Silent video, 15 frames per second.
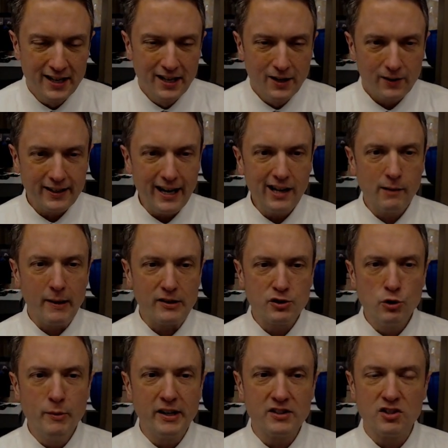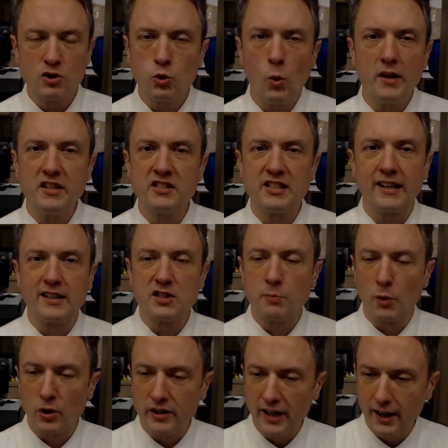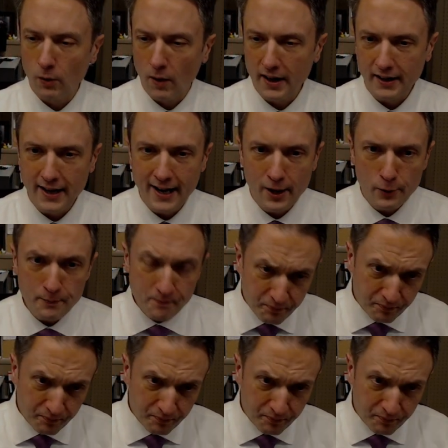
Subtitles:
gaining about 2 minutes and 20 seconds per day right now.